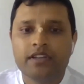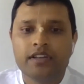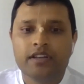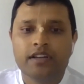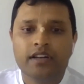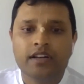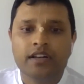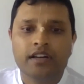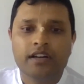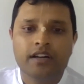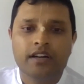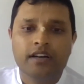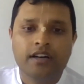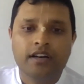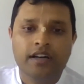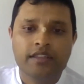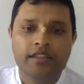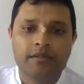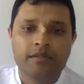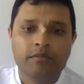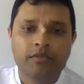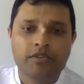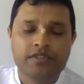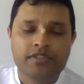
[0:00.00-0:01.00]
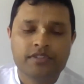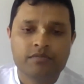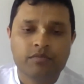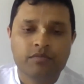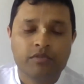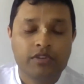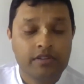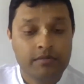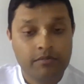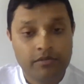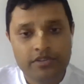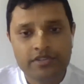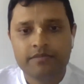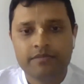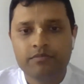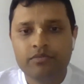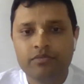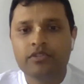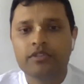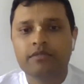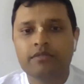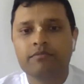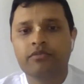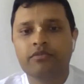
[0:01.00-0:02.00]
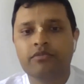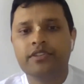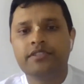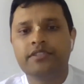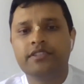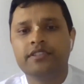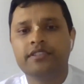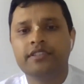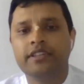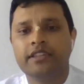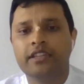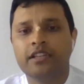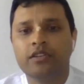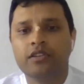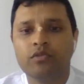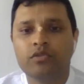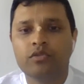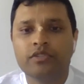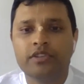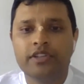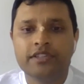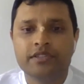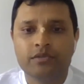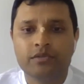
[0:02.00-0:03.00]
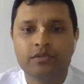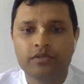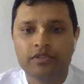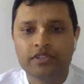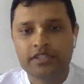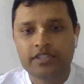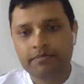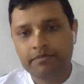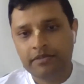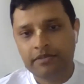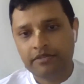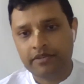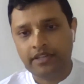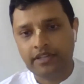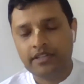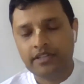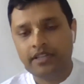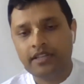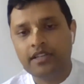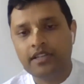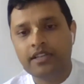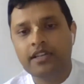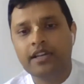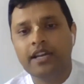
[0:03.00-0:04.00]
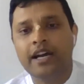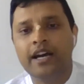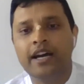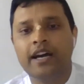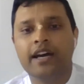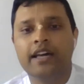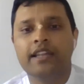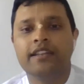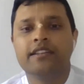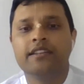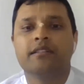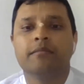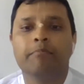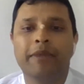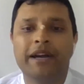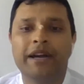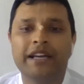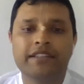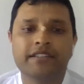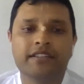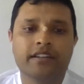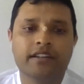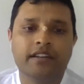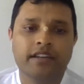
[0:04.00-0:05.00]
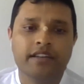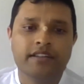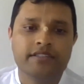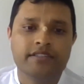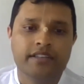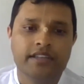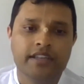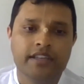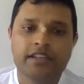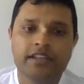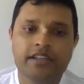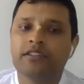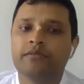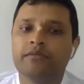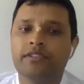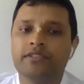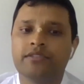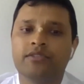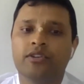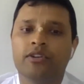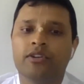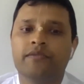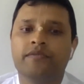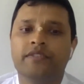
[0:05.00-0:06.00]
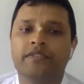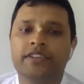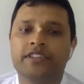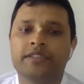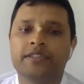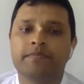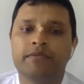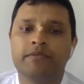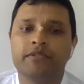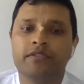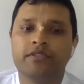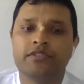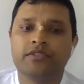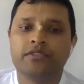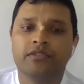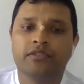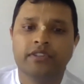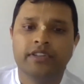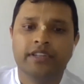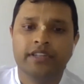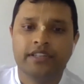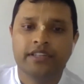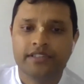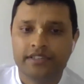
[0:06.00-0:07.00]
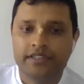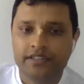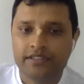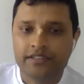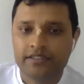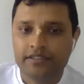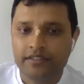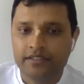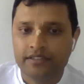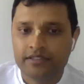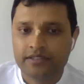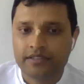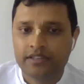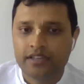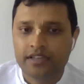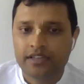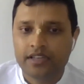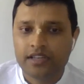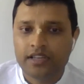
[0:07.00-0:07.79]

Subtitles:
One of the most important points is that the Lord is all spirit and matter is ignorance of this spiritual existence.